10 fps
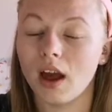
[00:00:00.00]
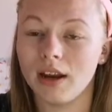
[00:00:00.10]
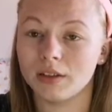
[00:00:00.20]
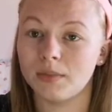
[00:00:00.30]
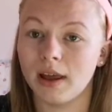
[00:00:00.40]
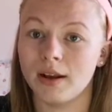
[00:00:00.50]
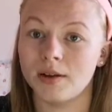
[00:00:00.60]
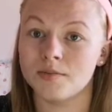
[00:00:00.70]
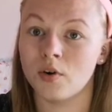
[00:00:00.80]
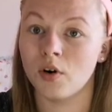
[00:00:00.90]
and explain
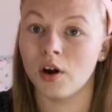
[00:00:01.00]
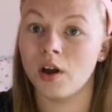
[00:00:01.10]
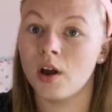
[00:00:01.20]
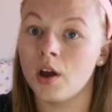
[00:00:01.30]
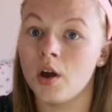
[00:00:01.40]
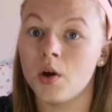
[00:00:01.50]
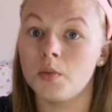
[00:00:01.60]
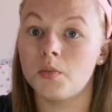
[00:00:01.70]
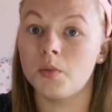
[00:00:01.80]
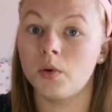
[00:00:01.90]
it more.
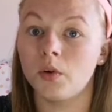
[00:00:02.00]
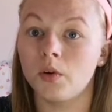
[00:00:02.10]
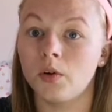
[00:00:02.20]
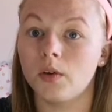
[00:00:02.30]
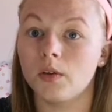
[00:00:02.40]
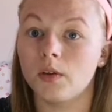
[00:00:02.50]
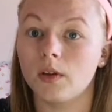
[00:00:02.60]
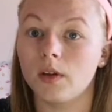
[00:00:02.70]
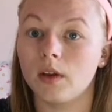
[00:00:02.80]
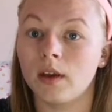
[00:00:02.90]
But
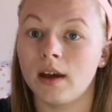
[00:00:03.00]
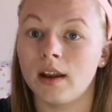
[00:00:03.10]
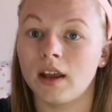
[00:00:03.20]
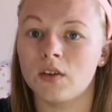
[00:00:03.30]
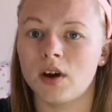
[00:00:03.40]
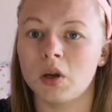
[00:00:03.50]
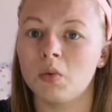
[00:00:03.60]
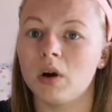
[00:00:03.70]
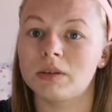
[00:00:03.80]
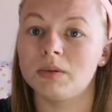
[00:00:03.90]
yeah, like if
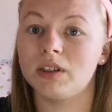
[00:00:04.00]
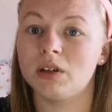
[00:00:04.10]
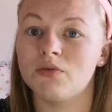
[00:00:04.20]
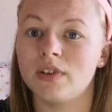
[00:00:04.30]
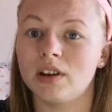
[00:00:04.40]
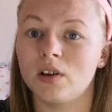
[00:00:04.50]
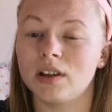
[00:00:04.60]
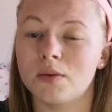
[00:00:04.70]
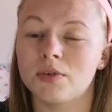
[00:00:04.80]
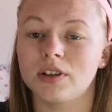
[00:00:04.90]
anyone wants me to do a video
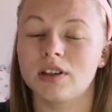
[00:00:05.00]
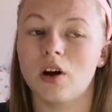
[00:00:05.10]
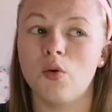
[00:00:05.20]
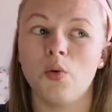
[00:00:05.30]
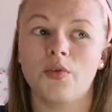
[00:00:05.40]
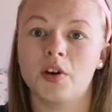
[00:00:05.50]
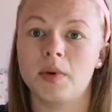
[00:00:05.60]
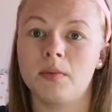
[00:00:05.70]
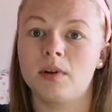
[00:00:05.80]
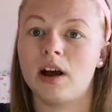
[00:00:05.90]
like that because I know a few
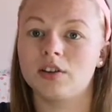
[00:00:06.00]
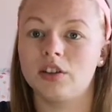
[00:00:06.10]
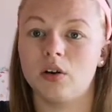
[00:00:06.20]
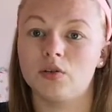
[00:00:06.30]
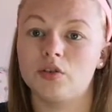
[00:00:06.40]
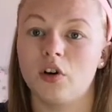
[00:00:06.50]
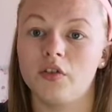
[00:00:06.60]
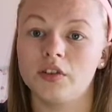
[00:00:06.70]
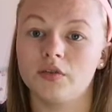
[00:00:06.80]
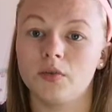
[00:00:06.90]
people actually know the
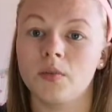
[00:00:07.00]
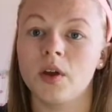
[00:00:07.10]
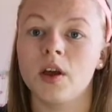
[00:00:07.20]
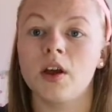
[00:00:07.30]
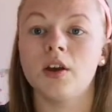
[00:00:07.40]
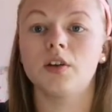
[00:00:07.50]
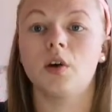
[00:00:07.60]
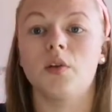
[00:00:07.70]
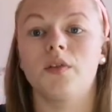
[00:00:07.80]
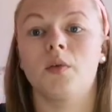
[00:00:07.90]
stories of them
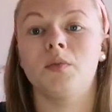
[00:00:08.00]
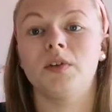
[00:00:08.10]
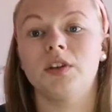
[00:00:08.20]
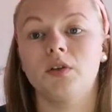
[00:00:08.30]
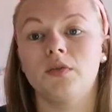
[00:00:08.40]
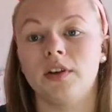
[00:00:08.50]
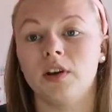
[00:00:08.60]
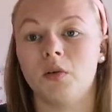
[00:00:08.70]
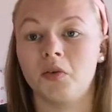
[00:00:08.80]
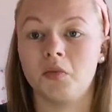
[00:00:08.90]
so if you want me to do a
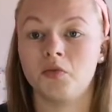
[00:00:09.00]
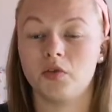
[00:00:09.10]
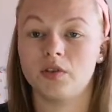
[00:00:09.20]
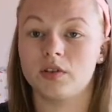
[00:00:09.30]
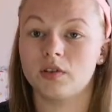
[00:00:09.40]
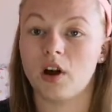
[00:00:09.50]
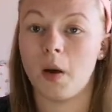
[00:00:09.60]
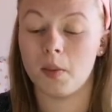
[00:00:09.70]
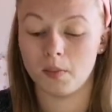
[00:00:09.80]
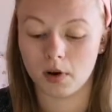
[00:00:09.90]
video on them, just
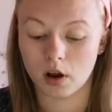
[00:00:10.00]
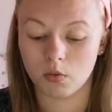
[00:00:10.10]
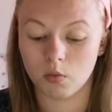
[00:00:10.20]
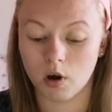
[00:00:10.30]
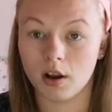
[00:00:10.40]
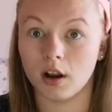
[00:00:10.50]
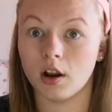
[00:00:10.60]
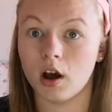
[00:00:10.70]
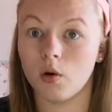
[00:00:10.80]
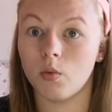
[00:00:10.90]
comment below. And I
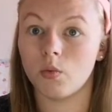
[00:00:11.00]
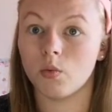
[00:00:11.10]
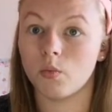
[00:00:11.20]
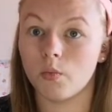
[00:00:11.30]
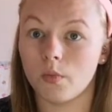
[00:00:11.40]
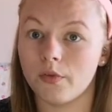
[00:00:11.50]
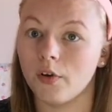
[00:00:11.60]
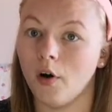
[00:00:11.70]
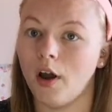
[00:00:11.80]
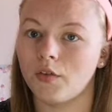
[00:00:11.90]
know
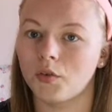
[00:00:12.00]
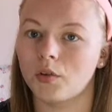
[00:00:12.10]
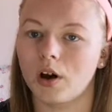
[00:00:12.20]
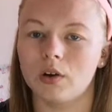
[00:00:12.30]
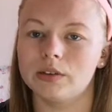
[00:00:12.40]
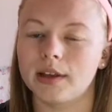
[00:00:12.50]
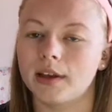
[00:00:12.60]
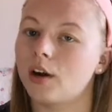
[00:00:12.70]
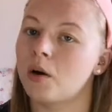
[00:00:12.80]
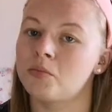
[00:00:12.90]
for everyone goes
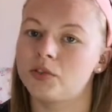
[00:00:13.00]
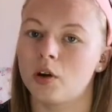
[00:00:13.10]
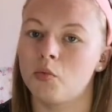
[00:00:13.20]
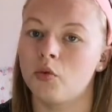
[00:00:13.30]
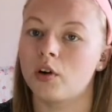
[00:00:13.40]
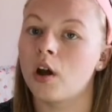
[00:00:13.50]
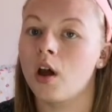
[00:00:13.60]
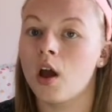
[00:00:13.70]
that your comments don't work,